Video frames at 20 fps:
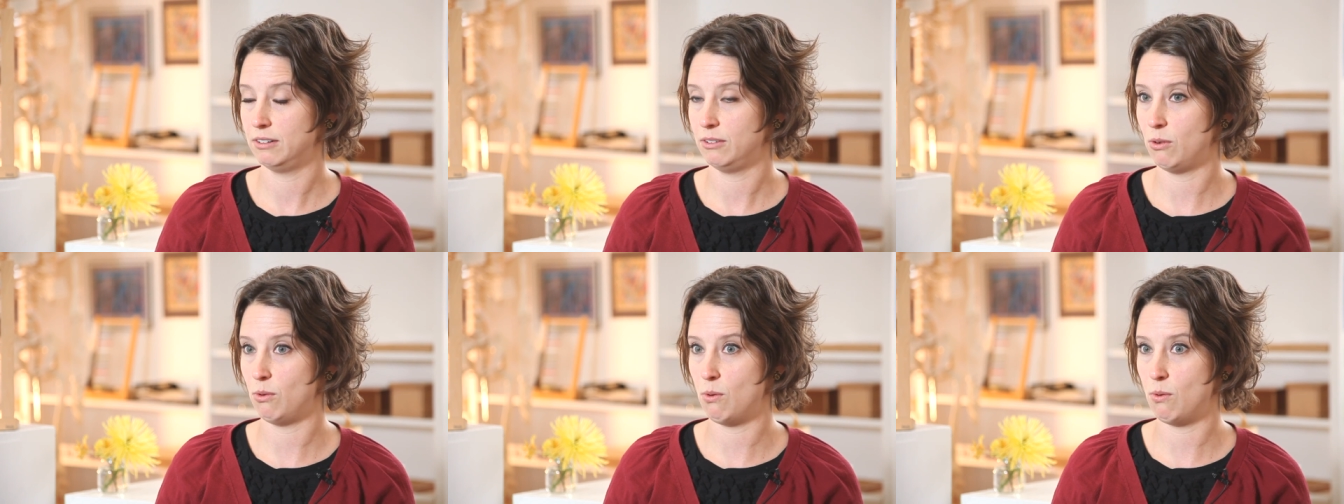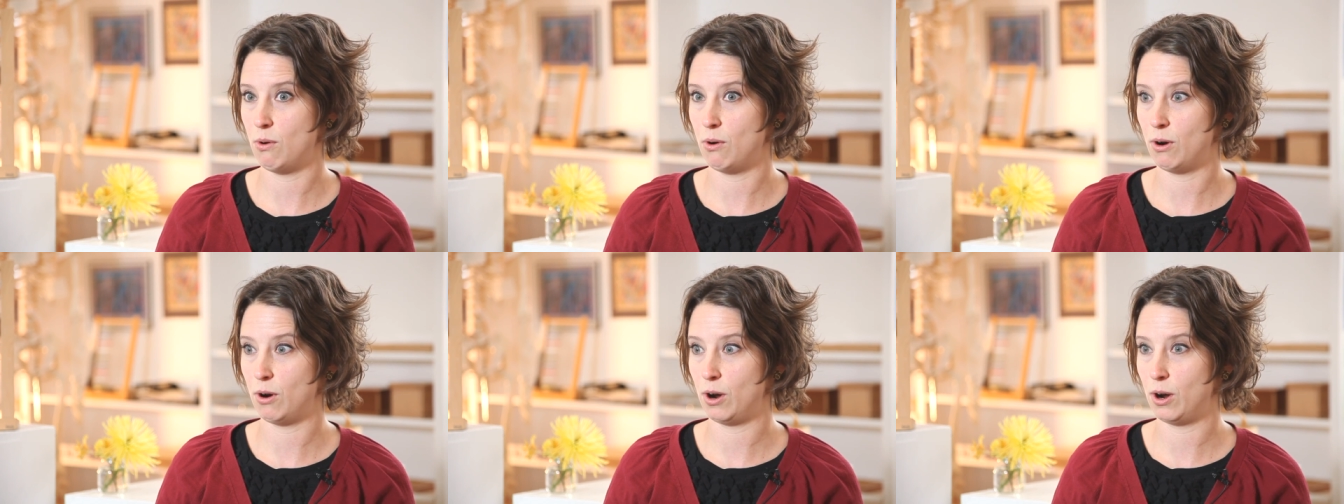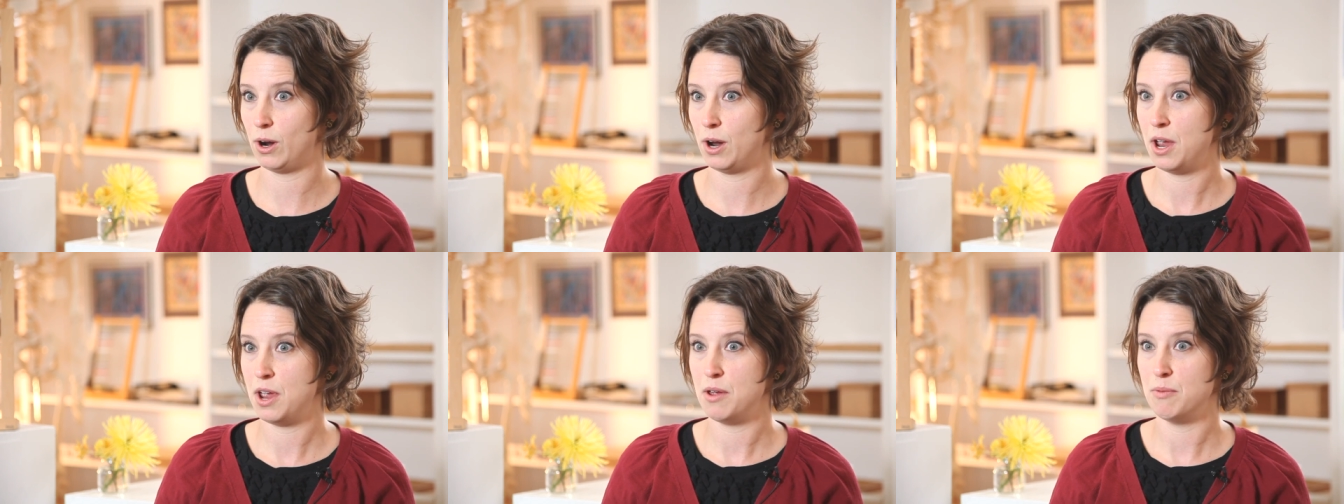
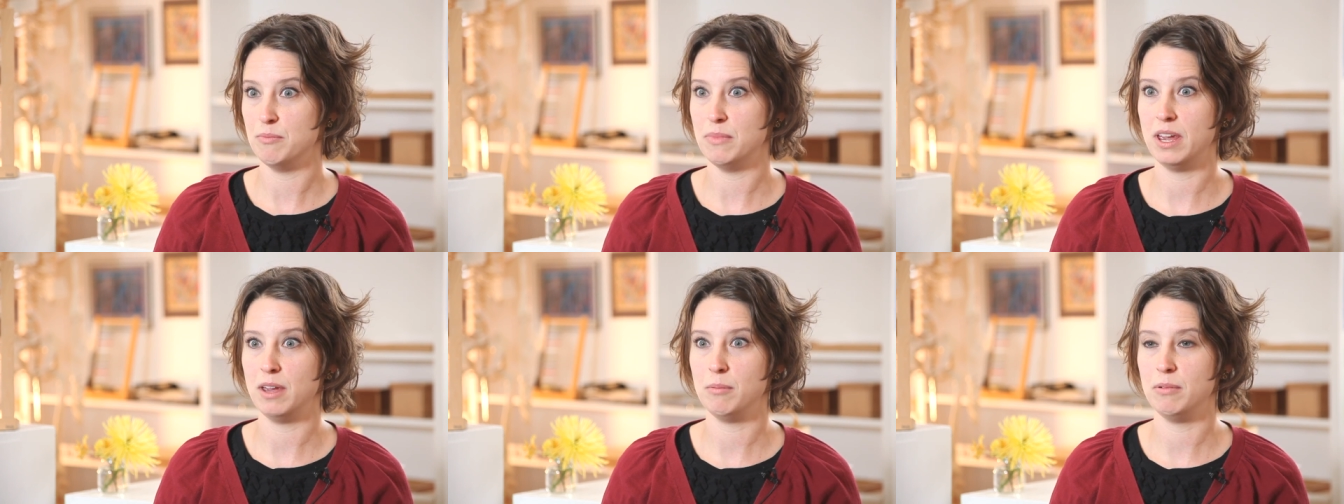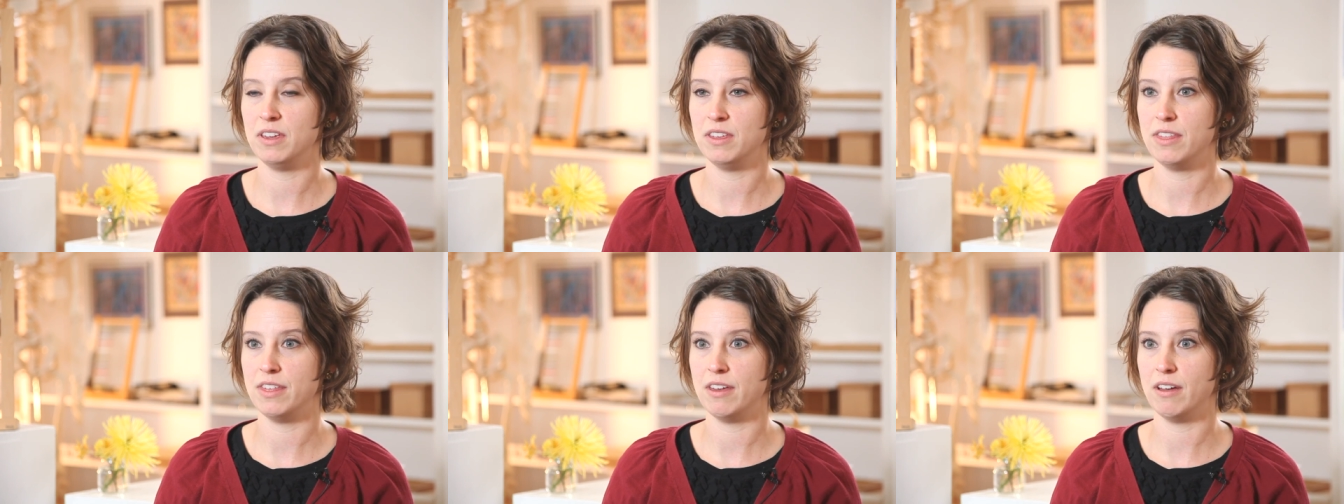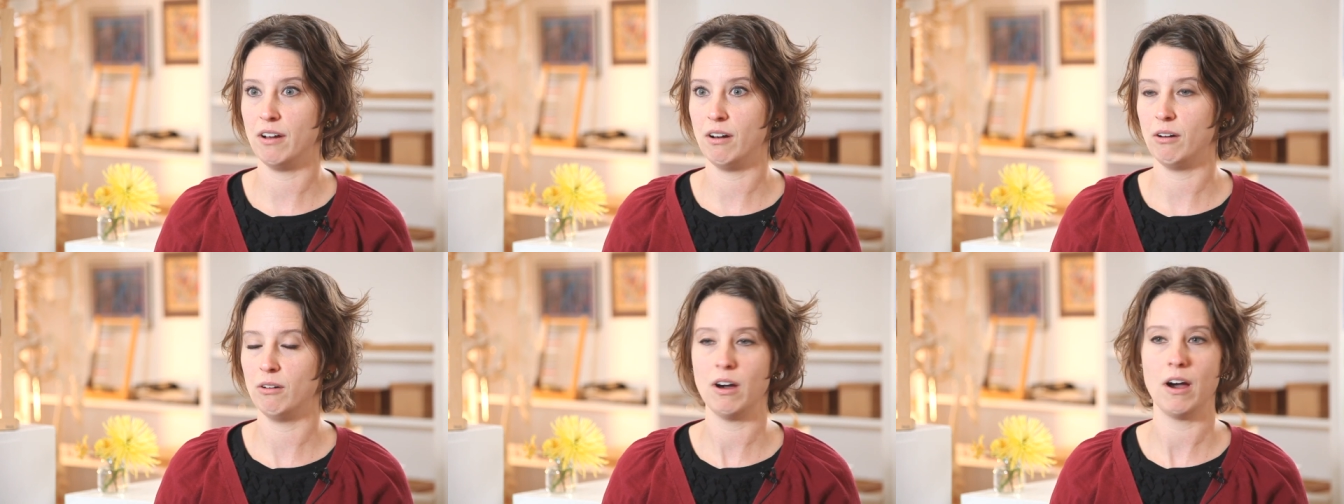Or maybe
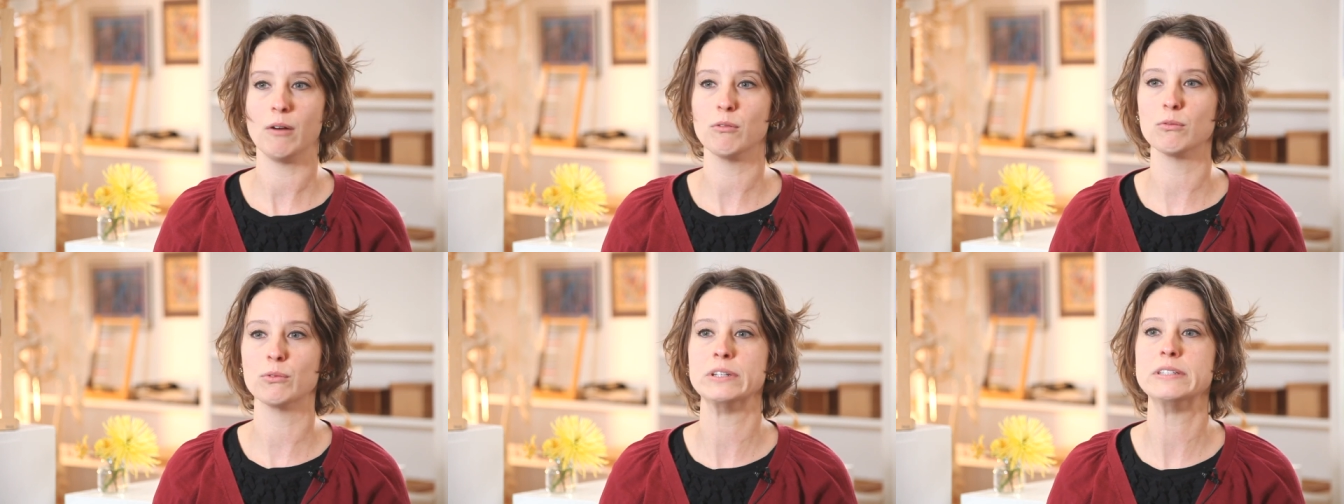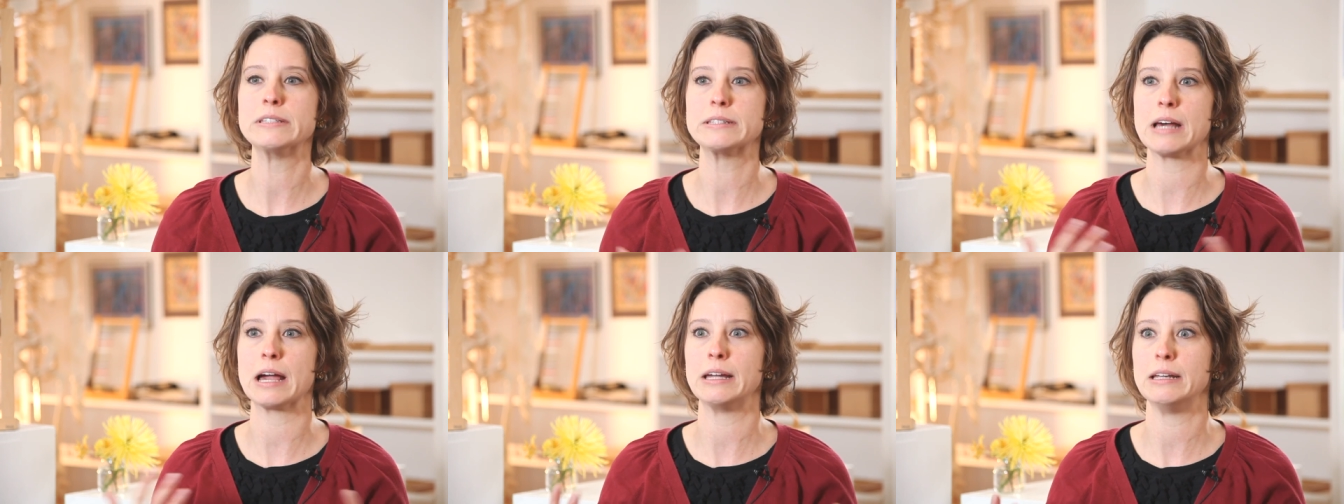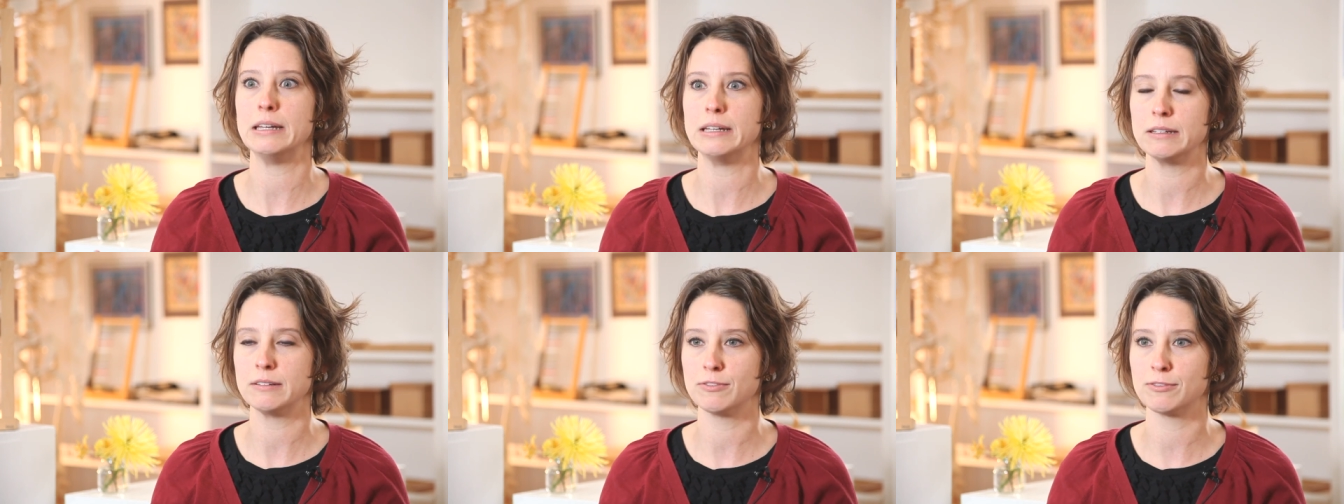they'll
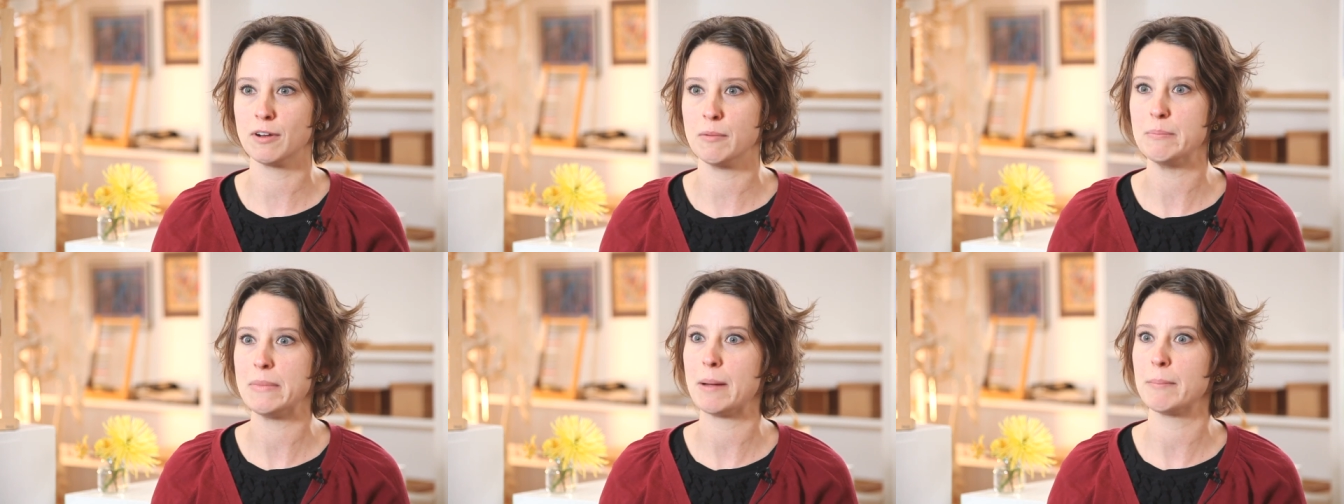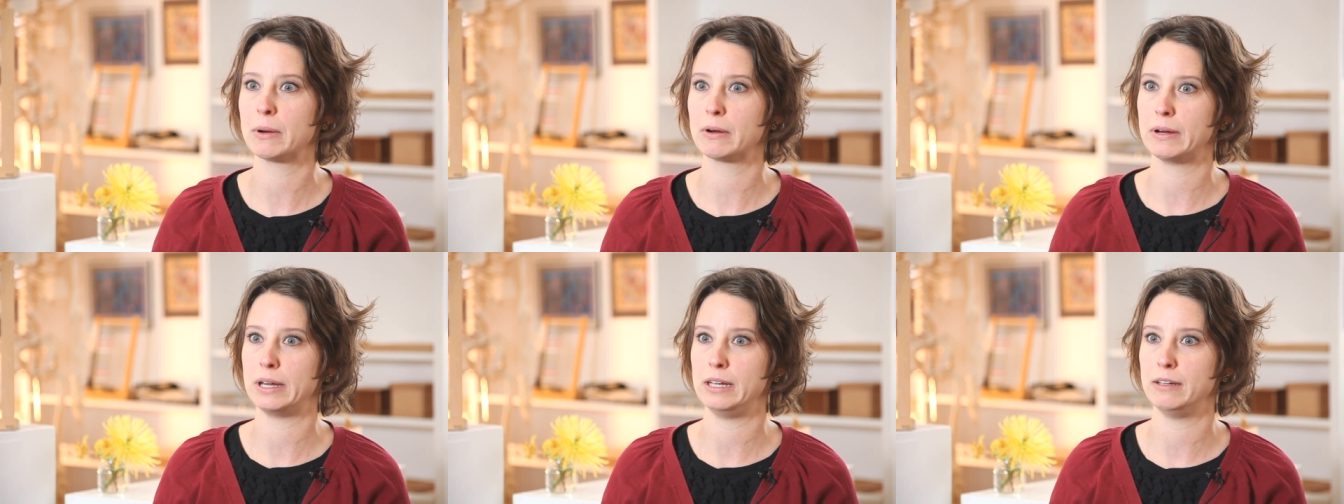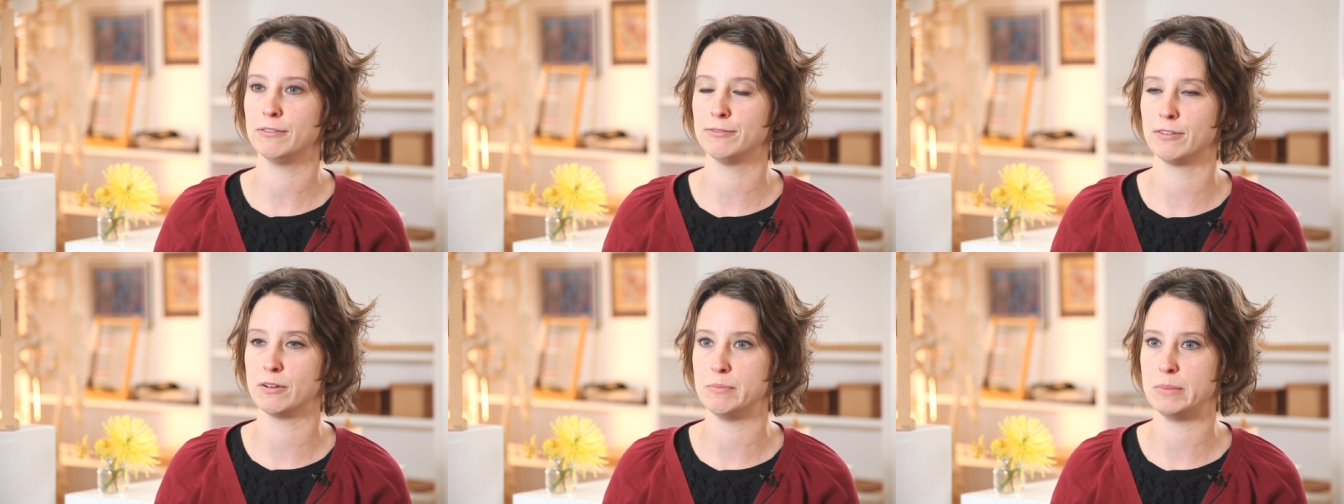recite it from
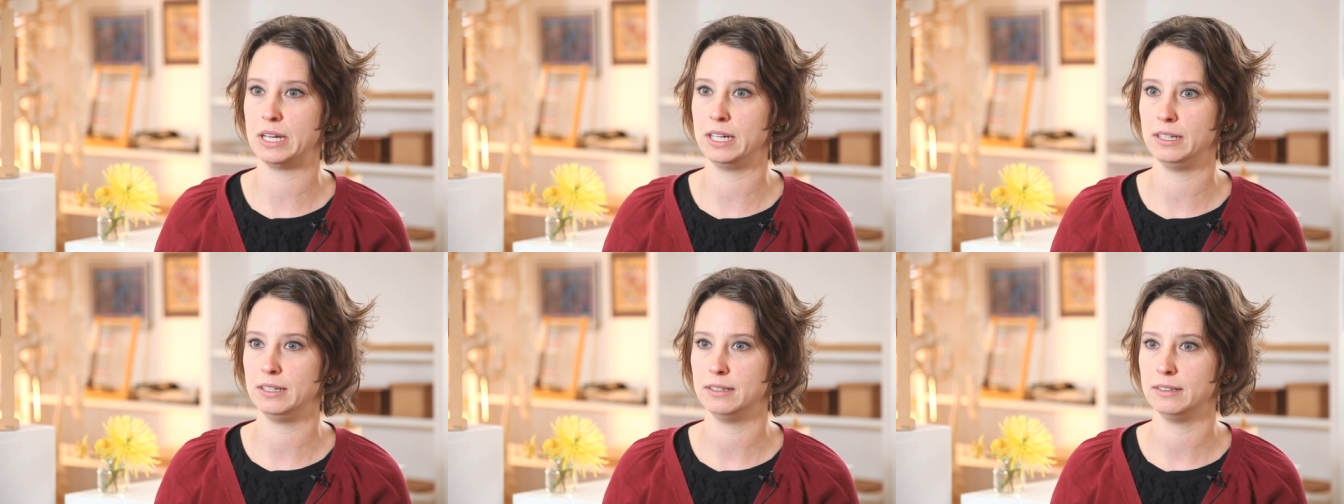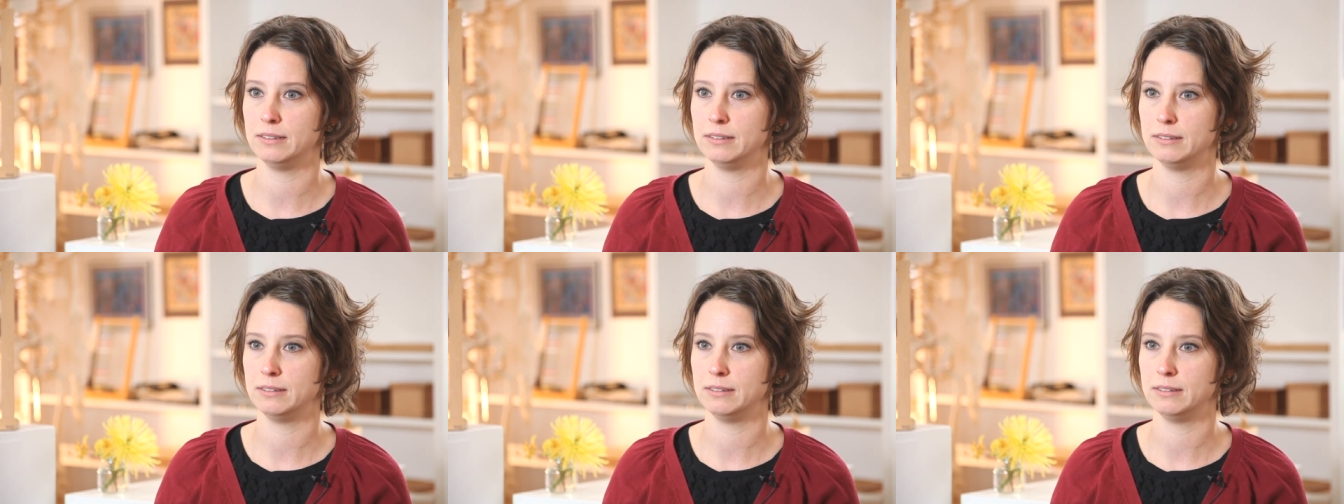memory for me.